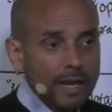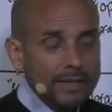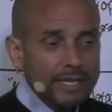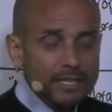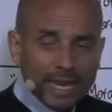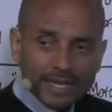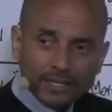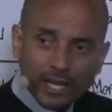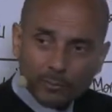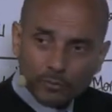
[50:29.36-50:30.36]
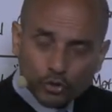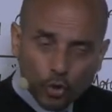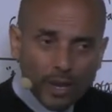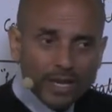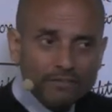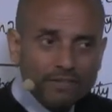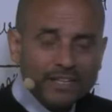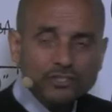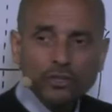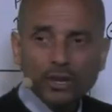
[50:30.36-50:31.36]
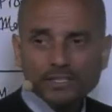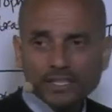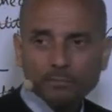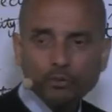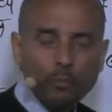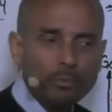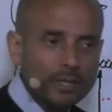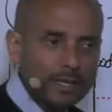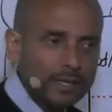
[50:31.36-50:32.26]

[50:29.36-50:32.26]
And they end up not evangelizing properly.